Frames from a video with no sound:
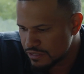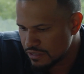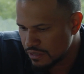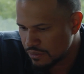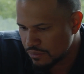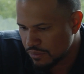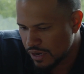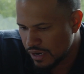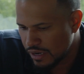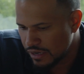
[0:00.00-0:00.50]
in
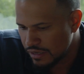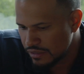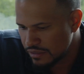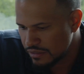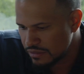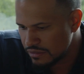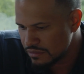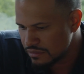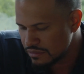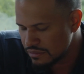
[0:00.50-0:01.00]

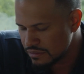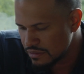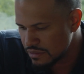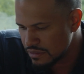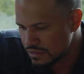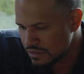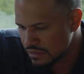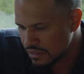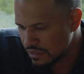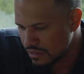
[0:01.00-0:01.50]
Hawaii.
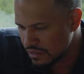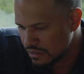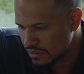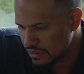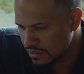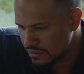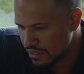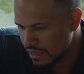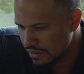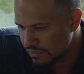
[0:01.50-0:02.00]
It's
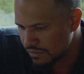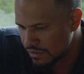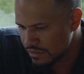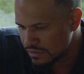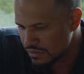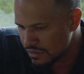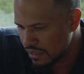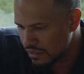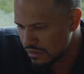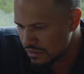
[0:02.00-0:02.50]
a
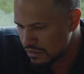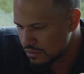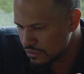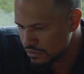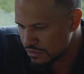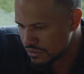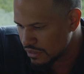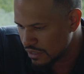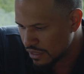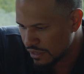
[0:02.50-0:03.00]
diversity and
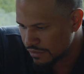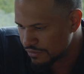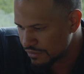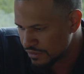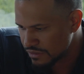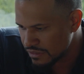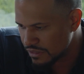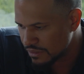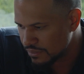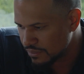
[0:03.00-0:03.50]
inclusion
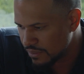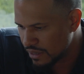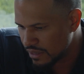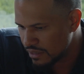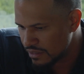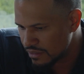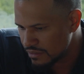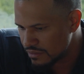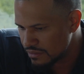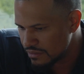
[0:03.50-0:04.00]
conference in Hawaii.